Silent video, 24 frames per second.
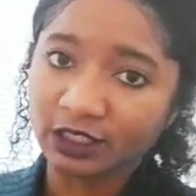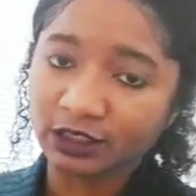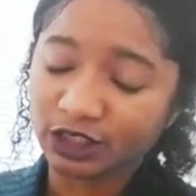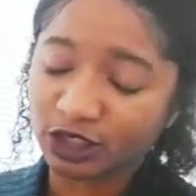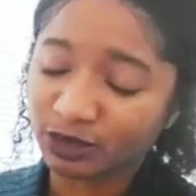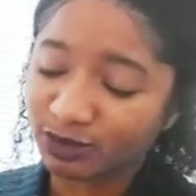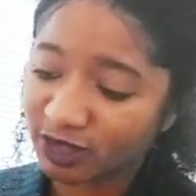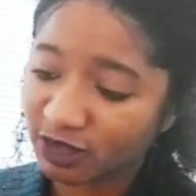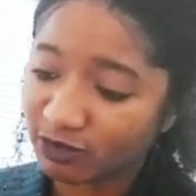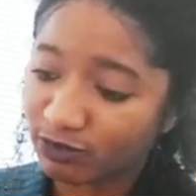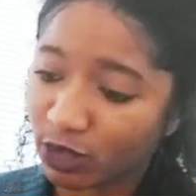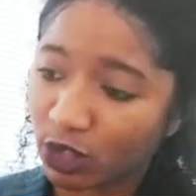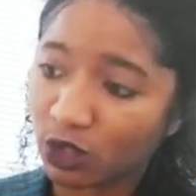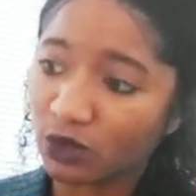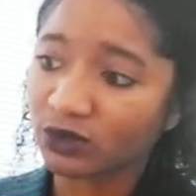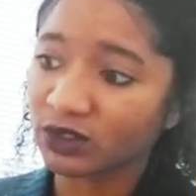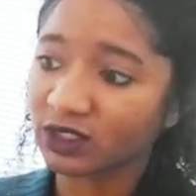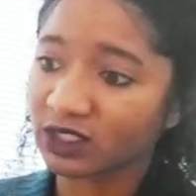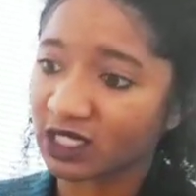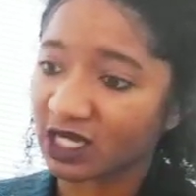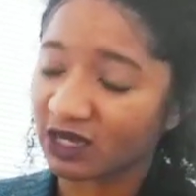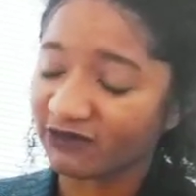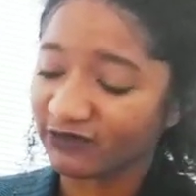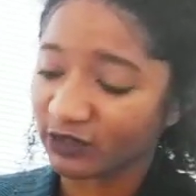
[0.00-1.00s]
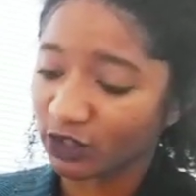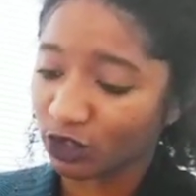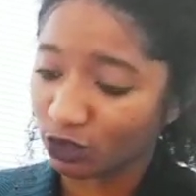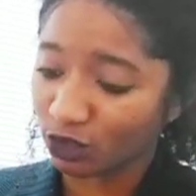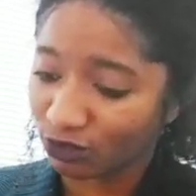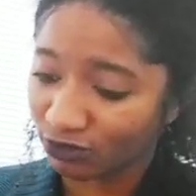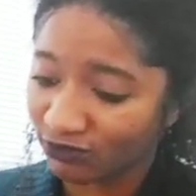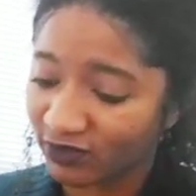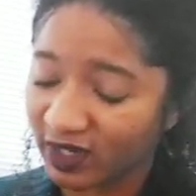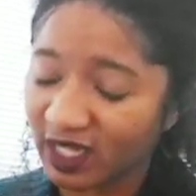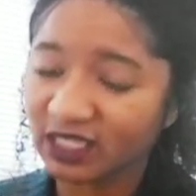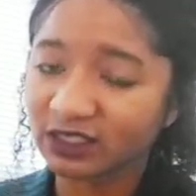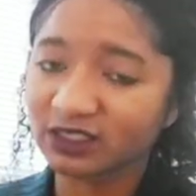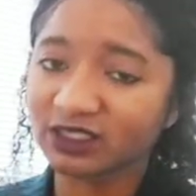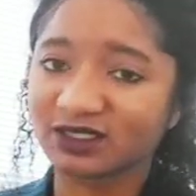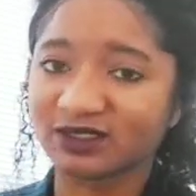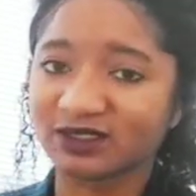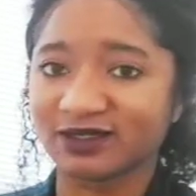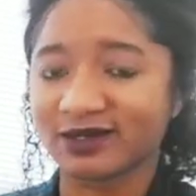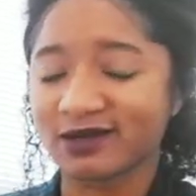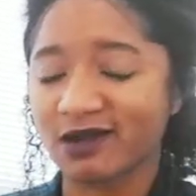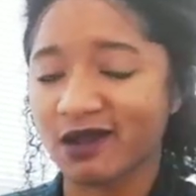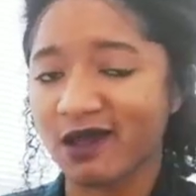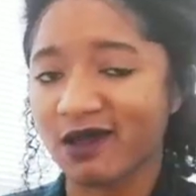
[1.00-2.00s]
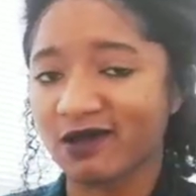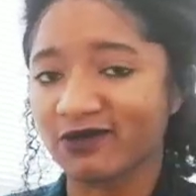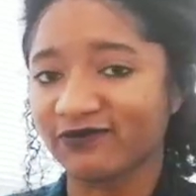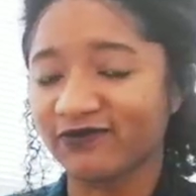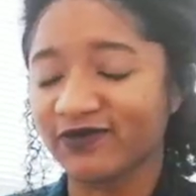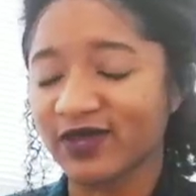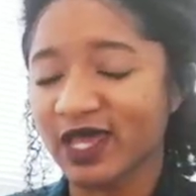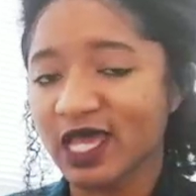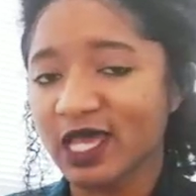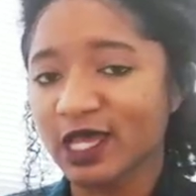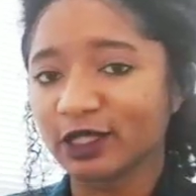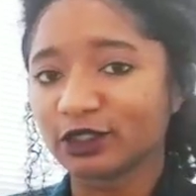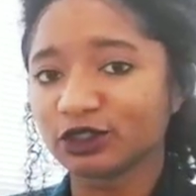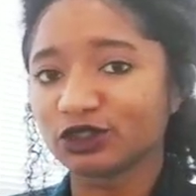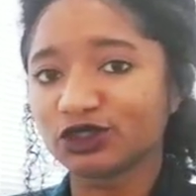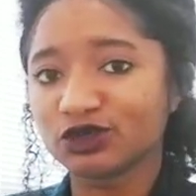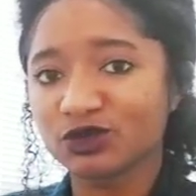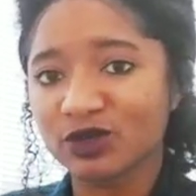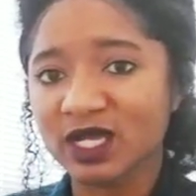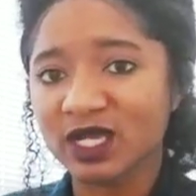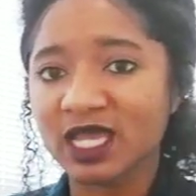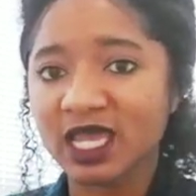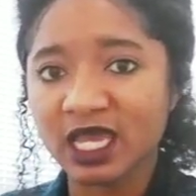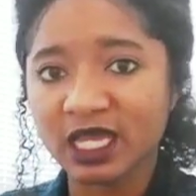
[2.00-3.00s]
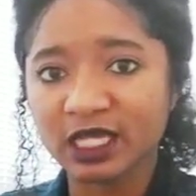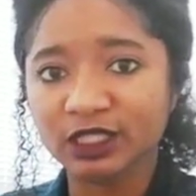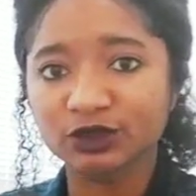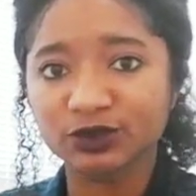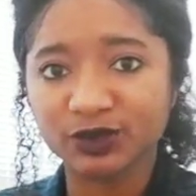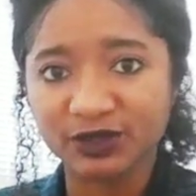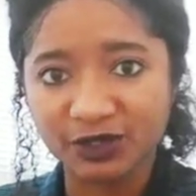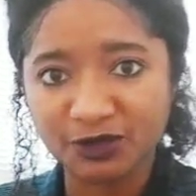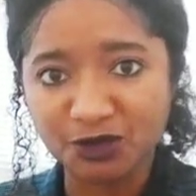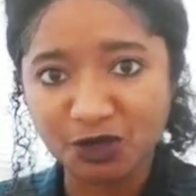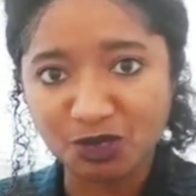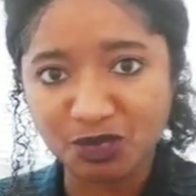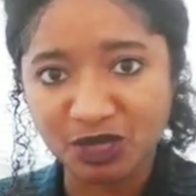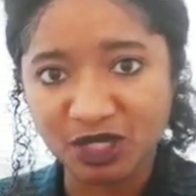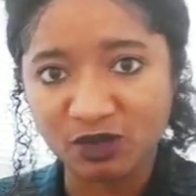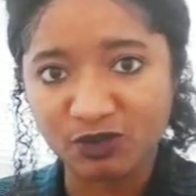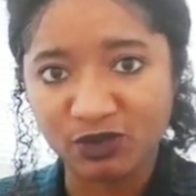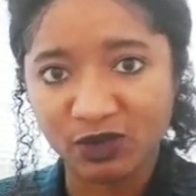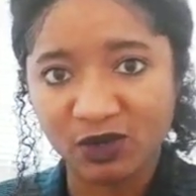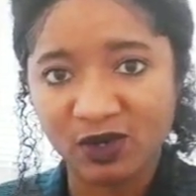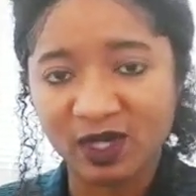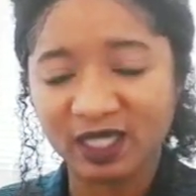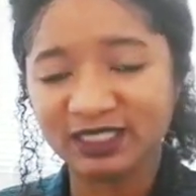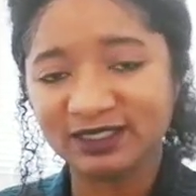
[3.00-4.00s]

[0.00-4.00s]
to be bold enough and courageous enough to engage with other people.